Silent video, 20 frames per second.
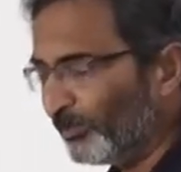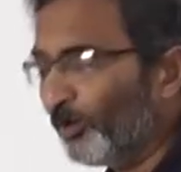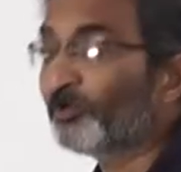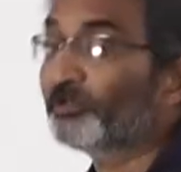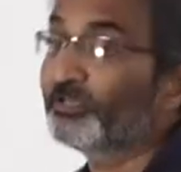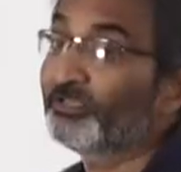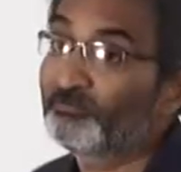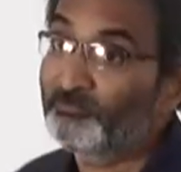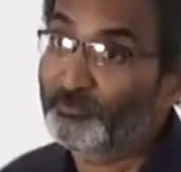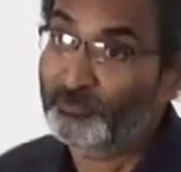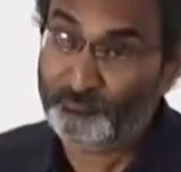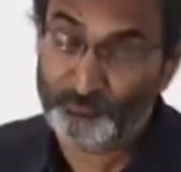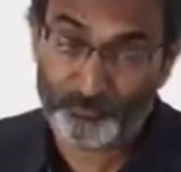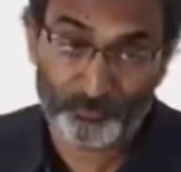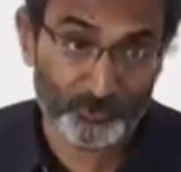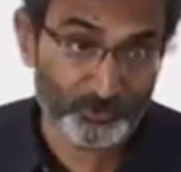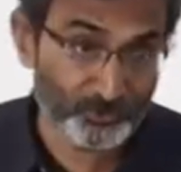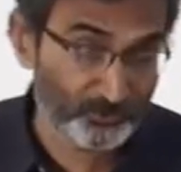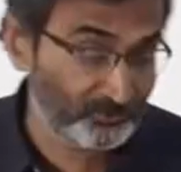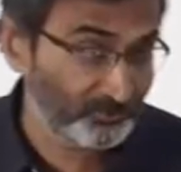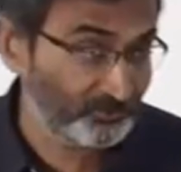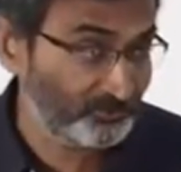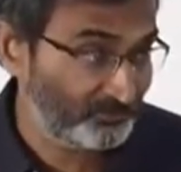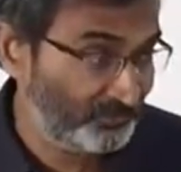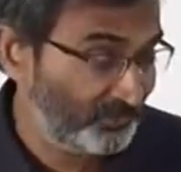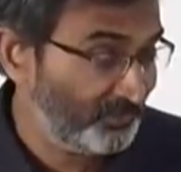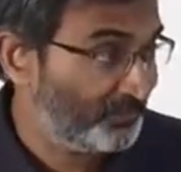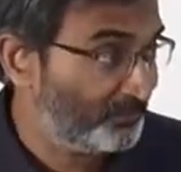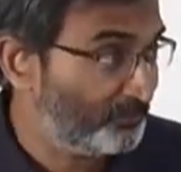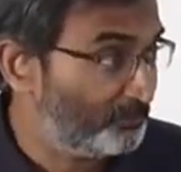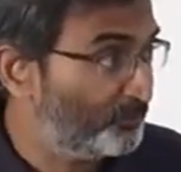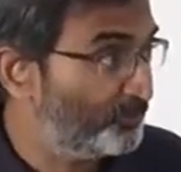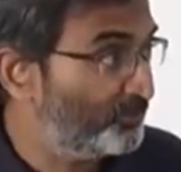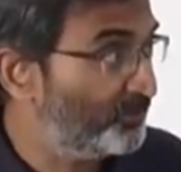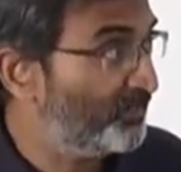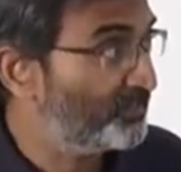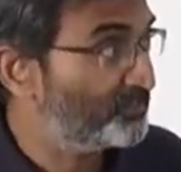or even if you want to think about it